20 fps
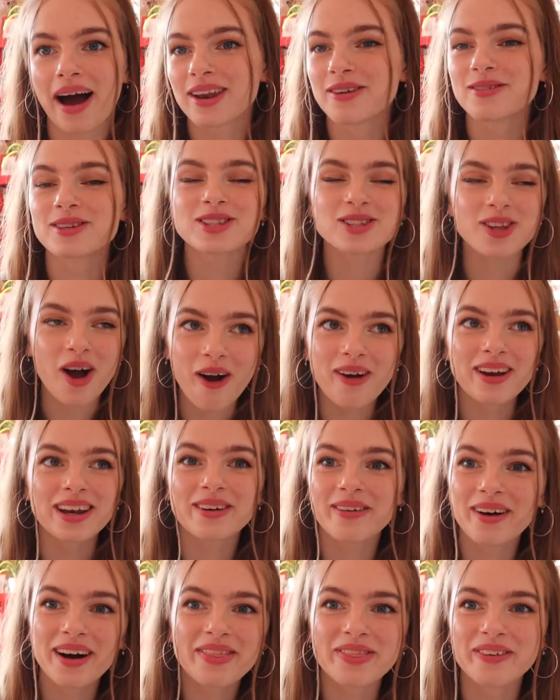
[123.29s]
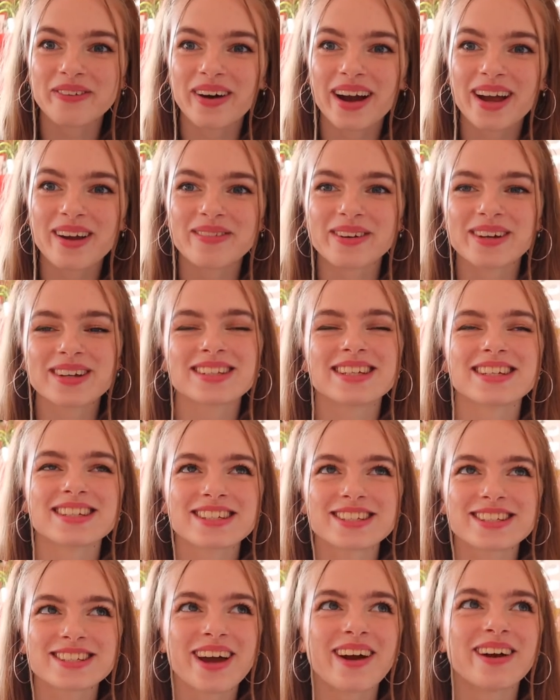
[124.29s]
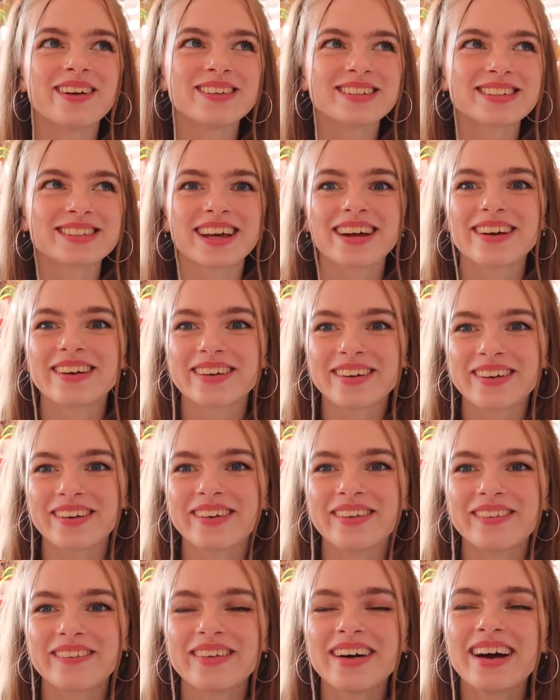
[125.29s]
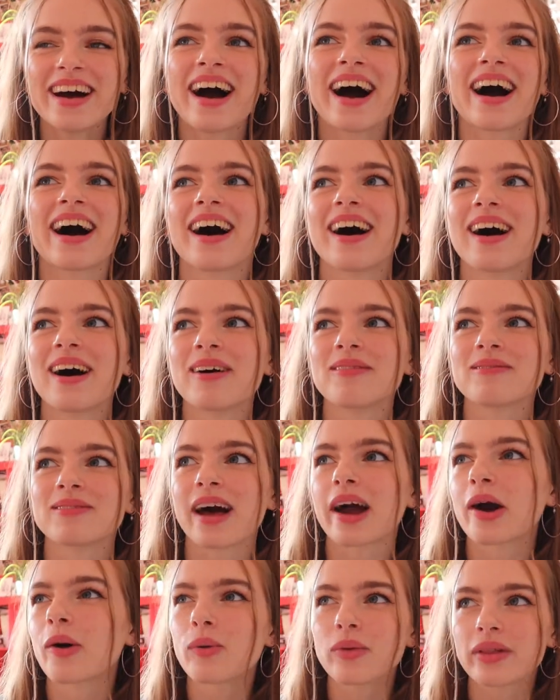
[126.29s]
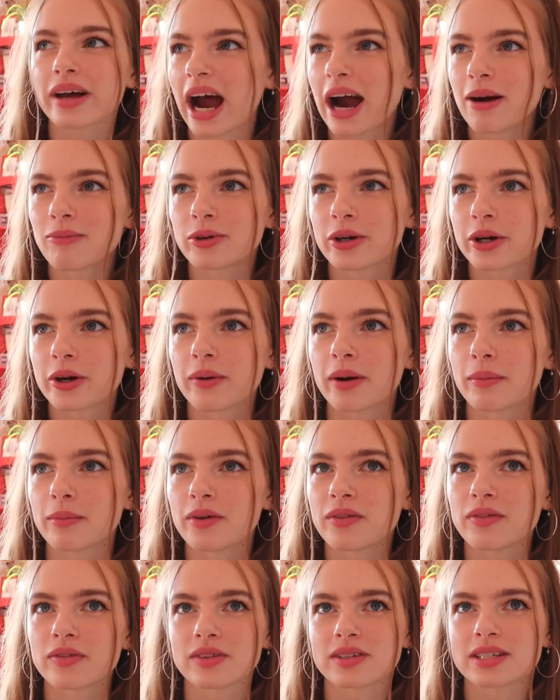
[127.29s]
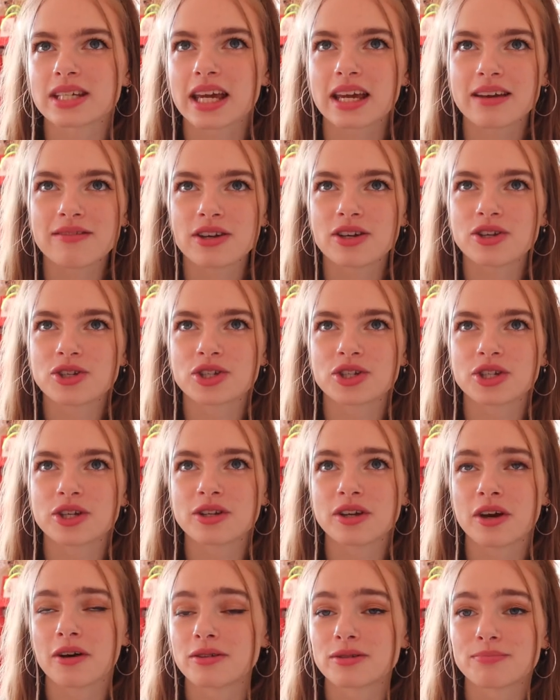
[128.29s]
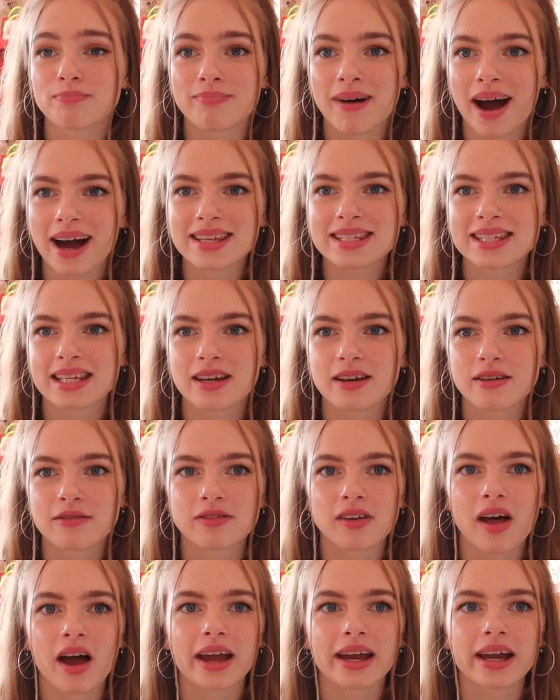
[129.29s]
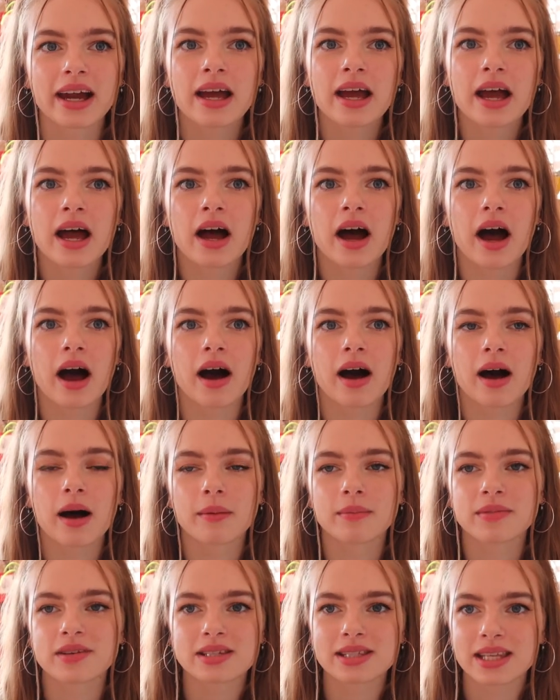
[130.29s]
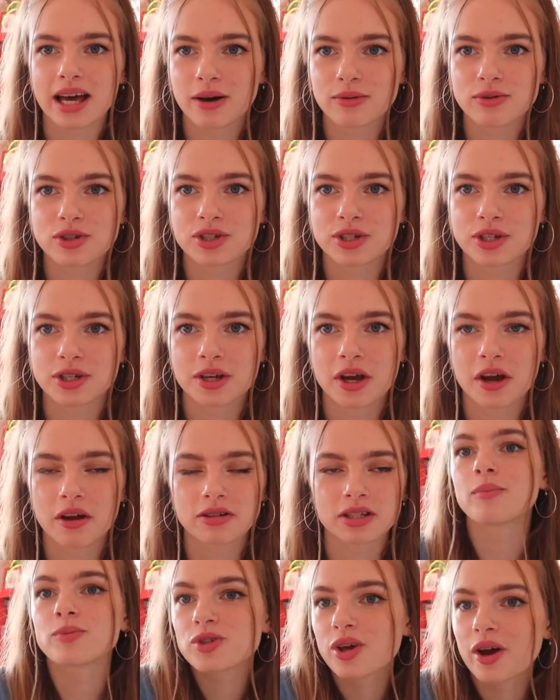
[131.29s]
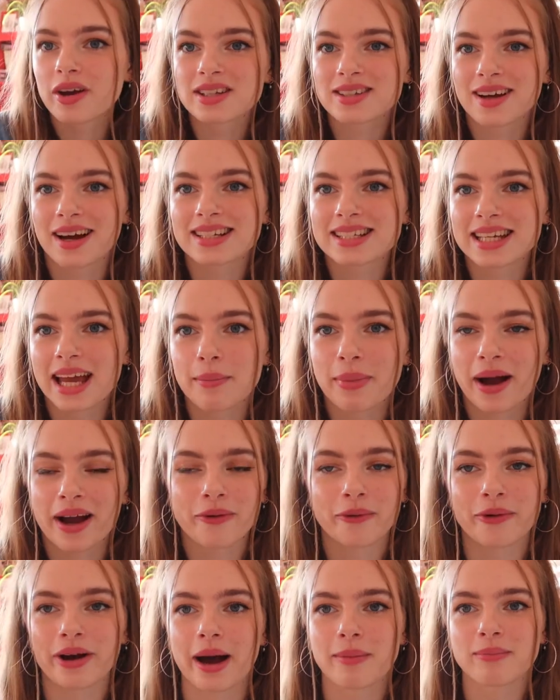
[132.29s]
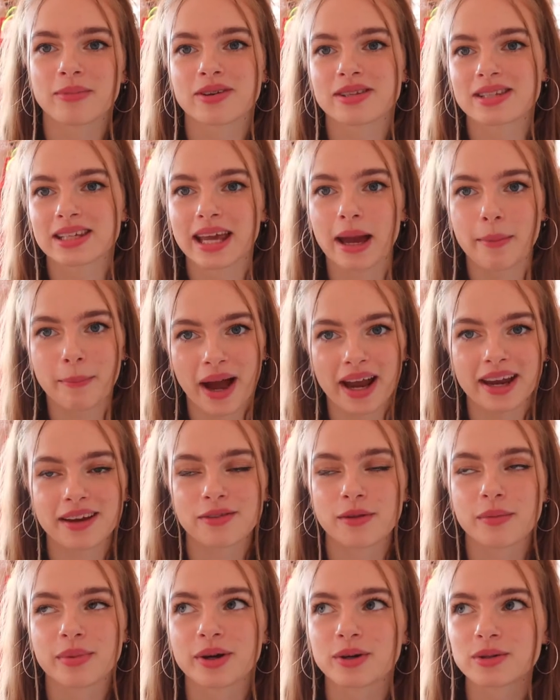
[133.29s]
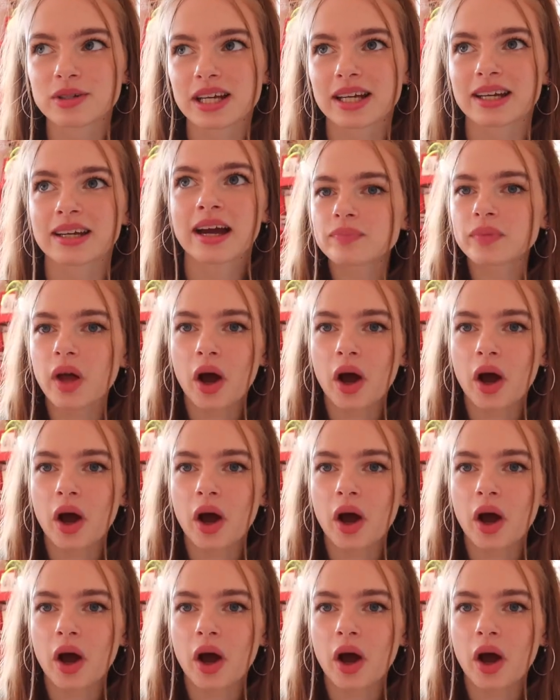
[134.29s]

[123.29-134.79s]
And it was totally worth the wait, because it's so cool. Like all the camera equipment, the TV studio is massive, like the sound studios. I'm so excited to get back on campus and get back in the building.